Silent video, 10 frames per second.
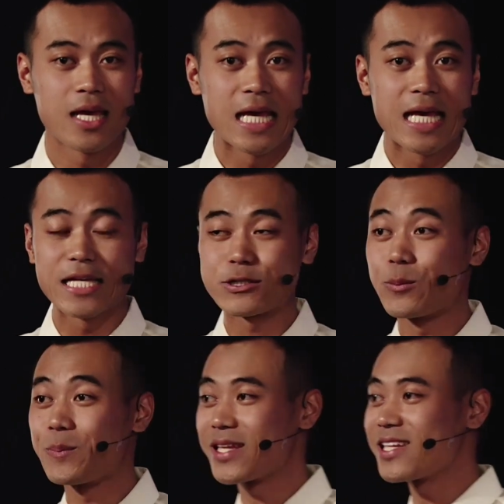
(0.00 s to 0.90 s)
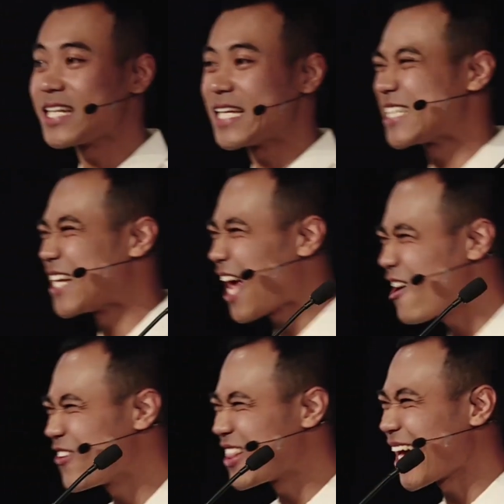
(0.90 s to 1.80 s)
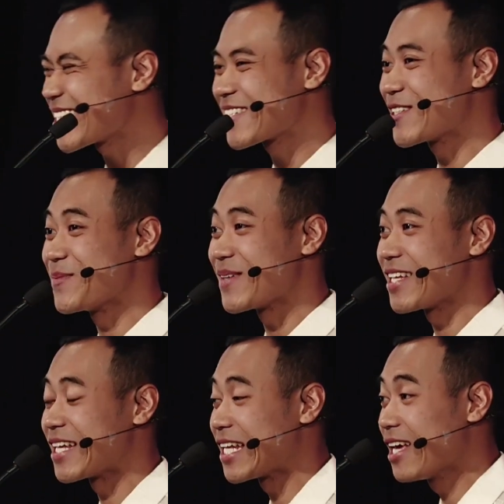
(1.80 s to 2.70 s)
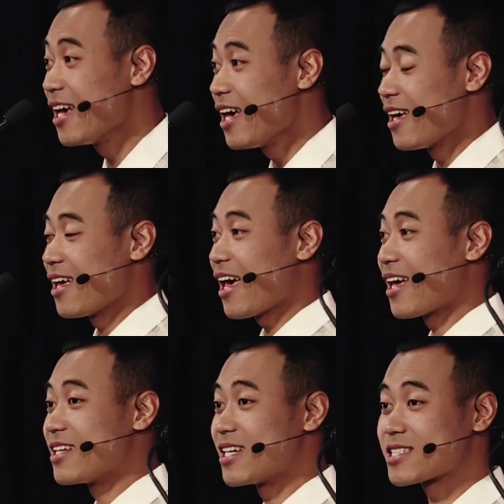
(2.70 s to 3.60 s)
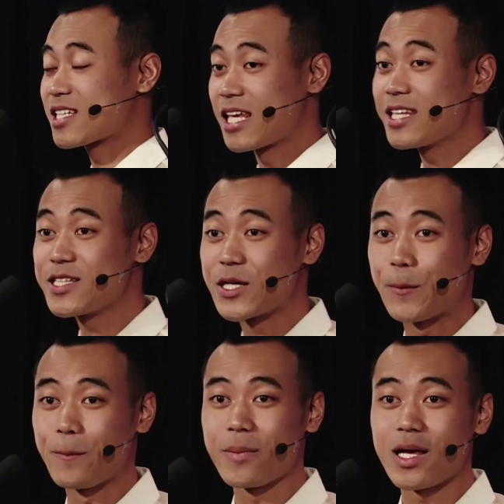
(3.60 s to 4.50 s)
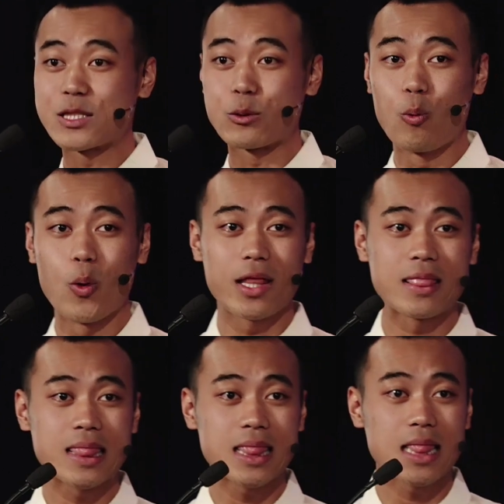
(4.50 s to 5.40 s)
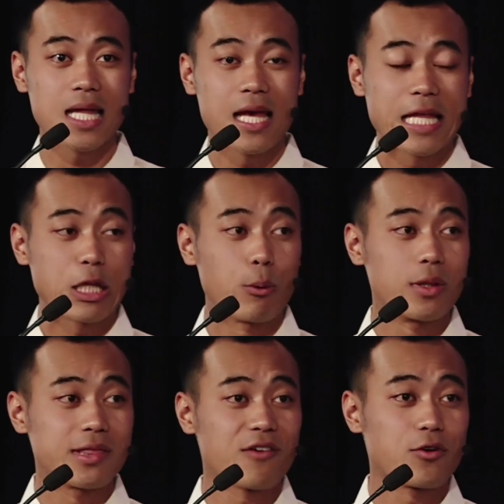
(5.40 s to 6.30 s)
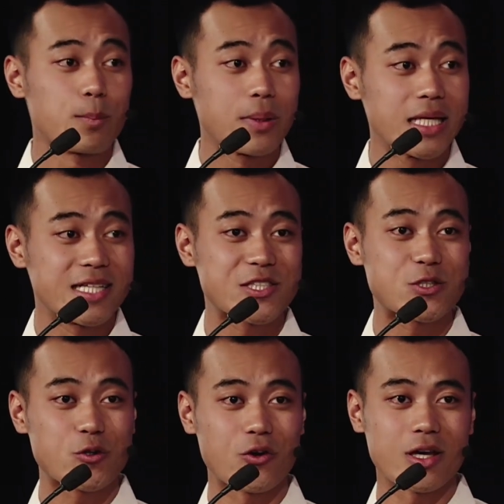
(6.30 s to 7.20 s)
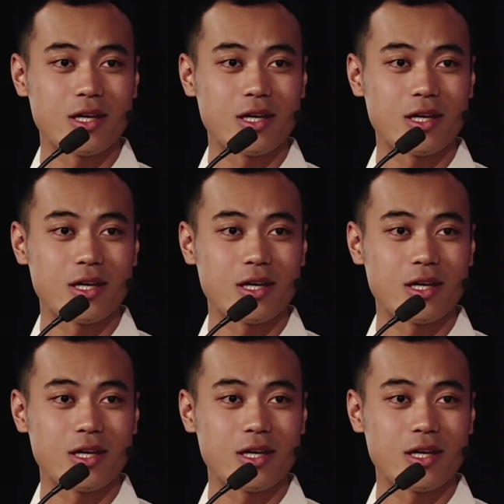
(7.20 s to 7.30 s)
His dominion is an everlasting dominion, and his kingdom is one that will never be destroyed.